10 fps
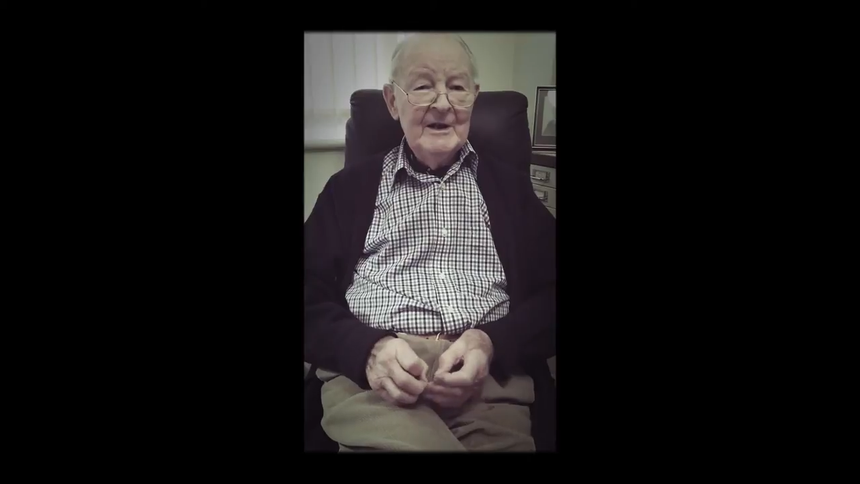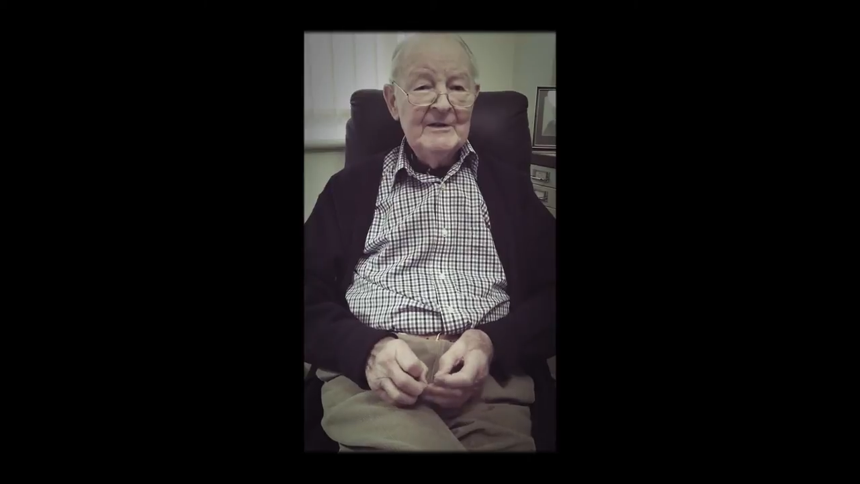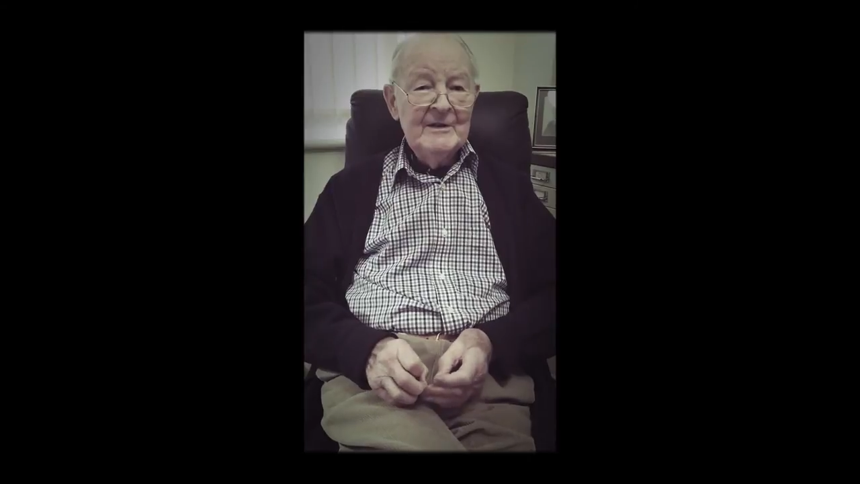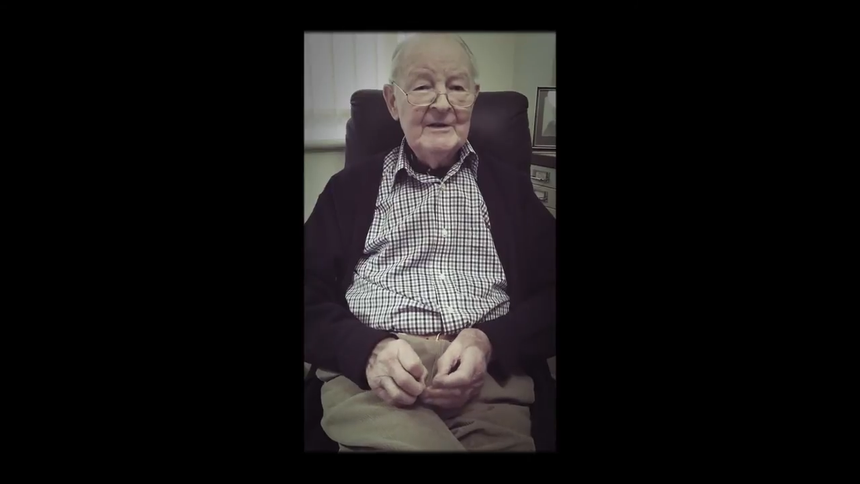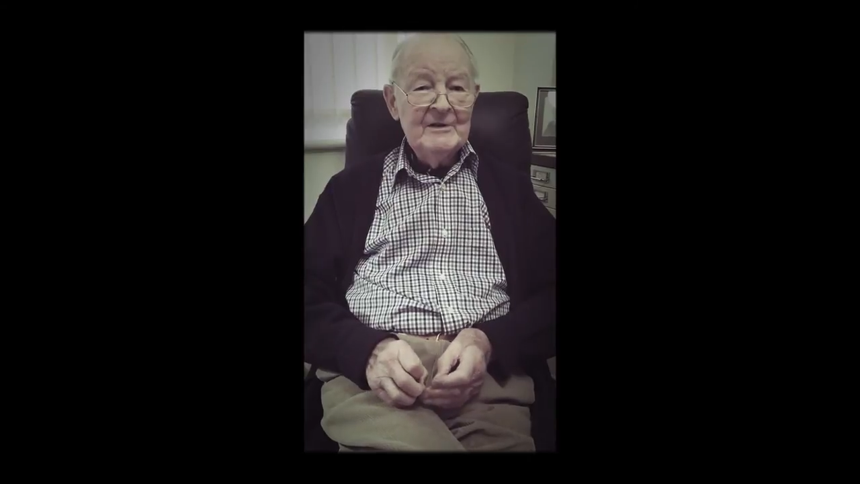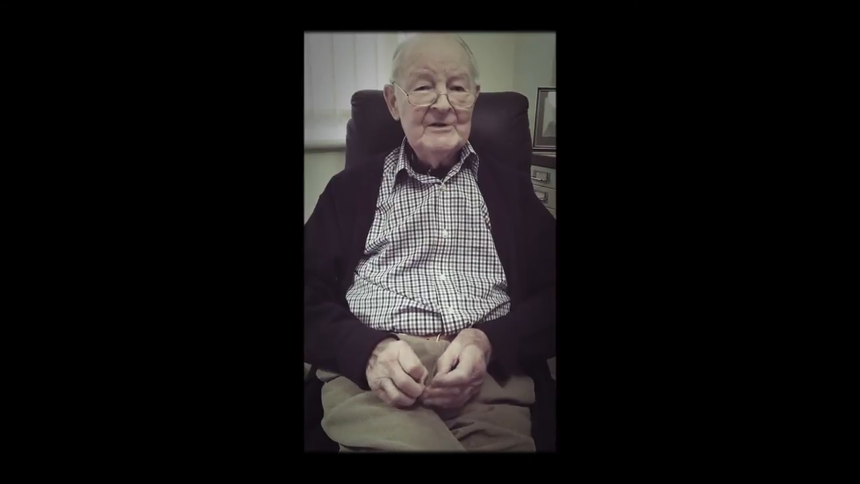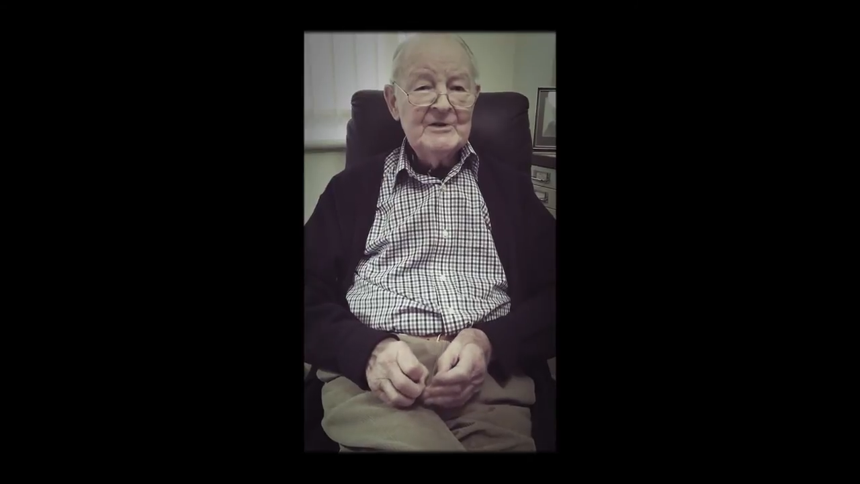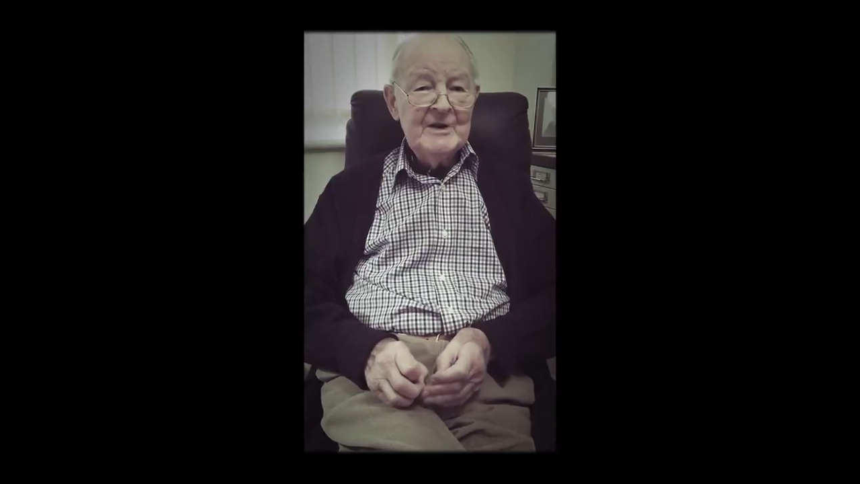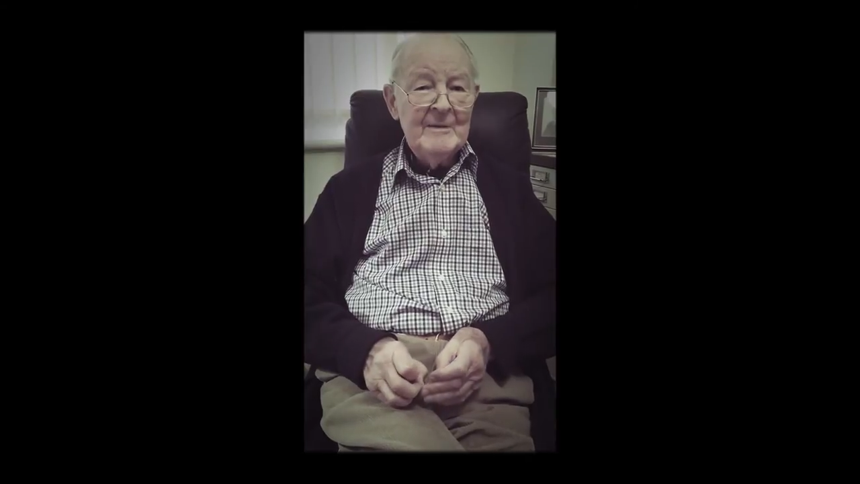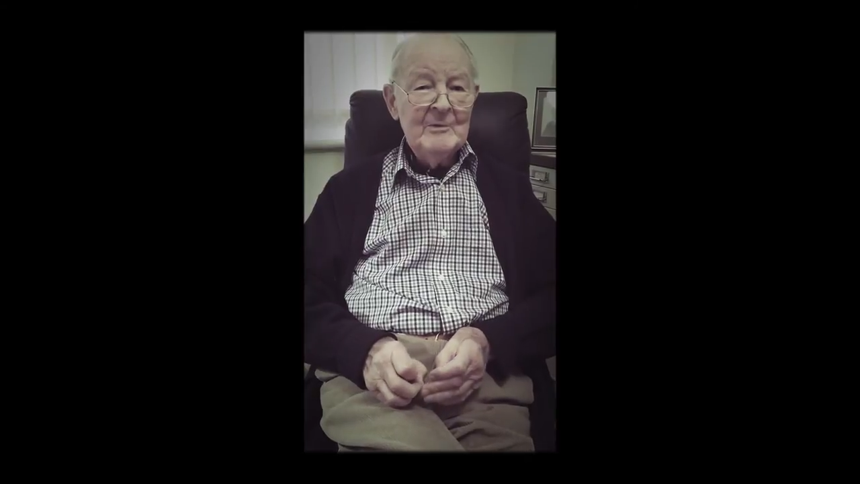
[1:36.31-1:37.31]
and then
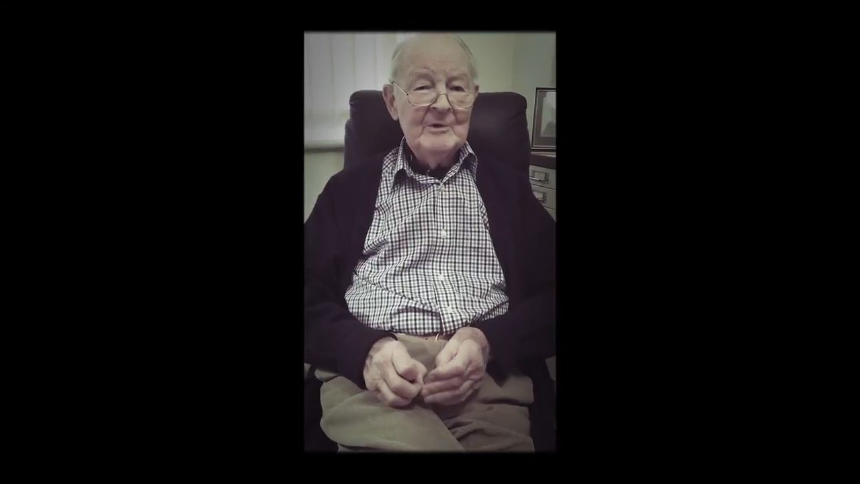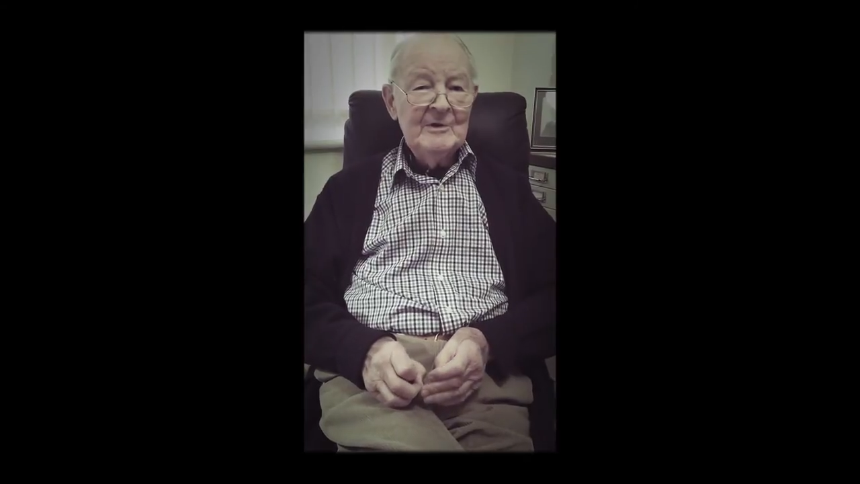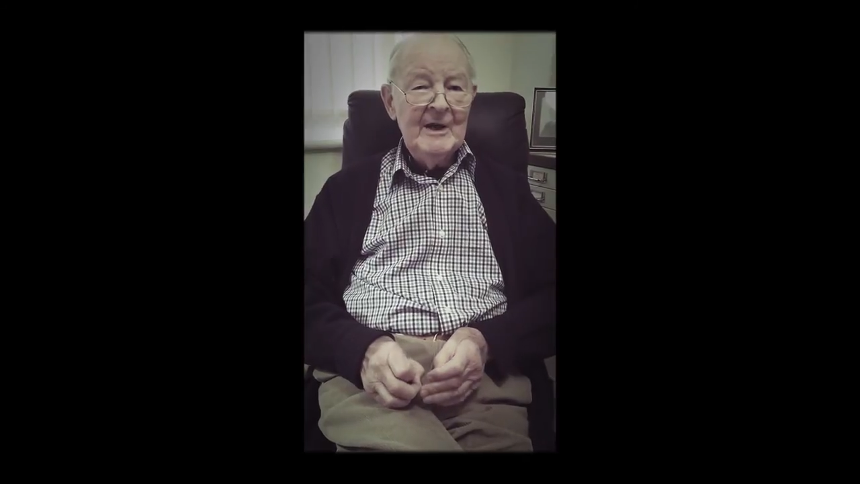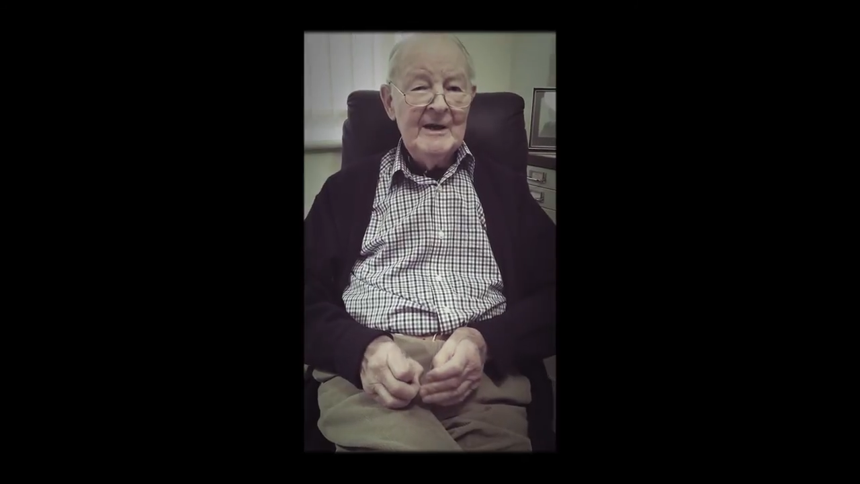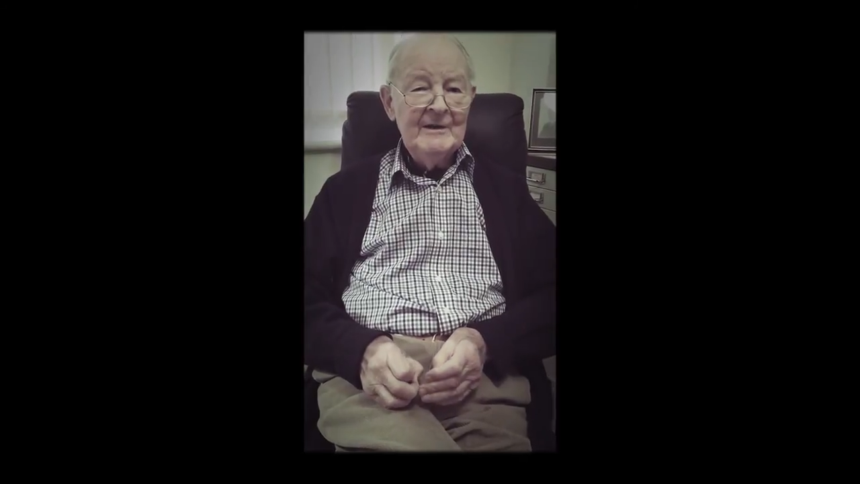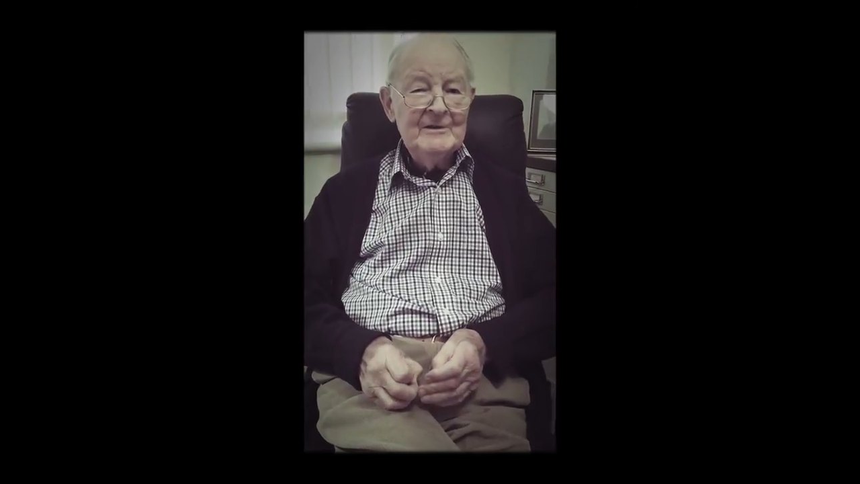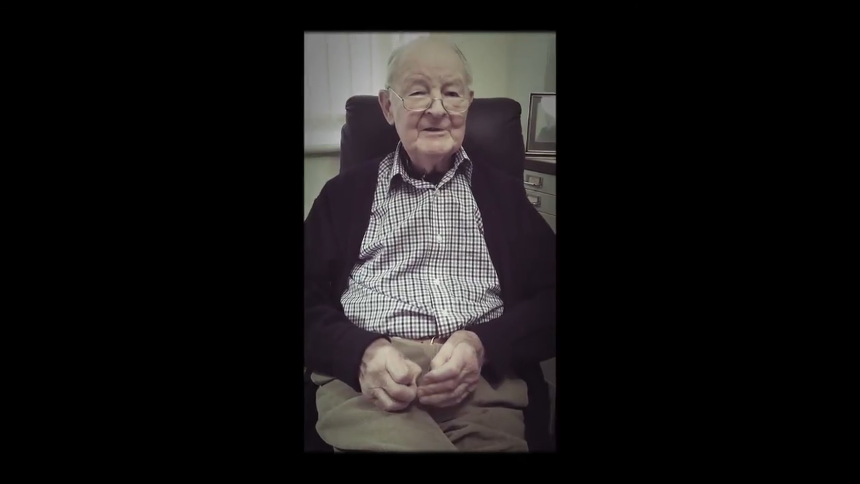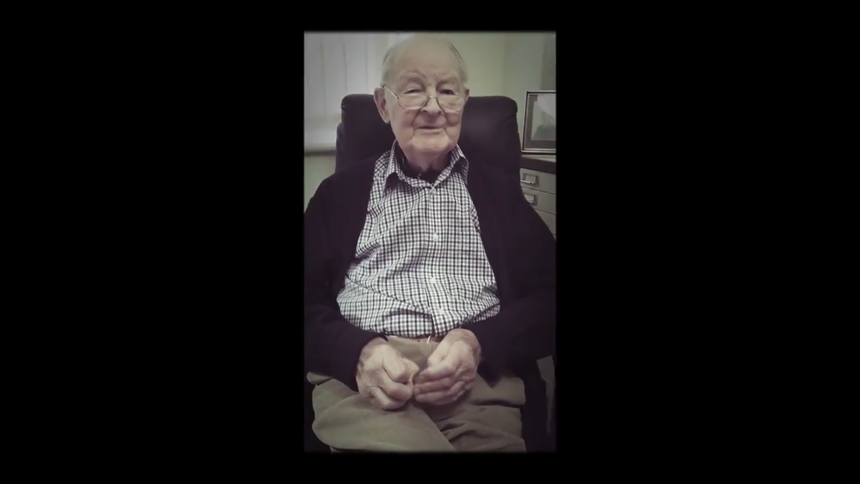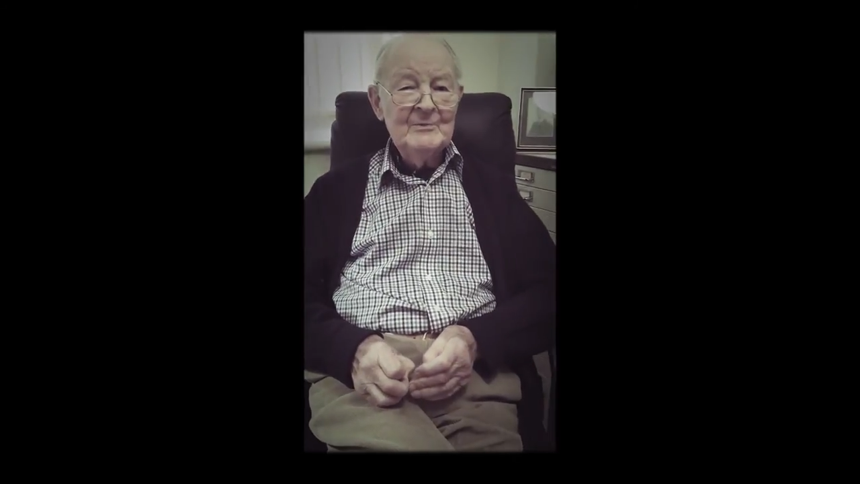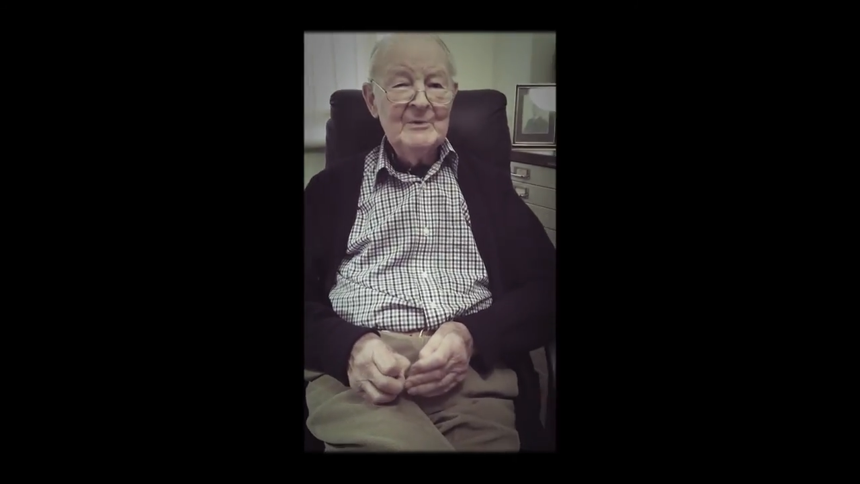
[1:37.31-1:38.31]
stabbing the haggis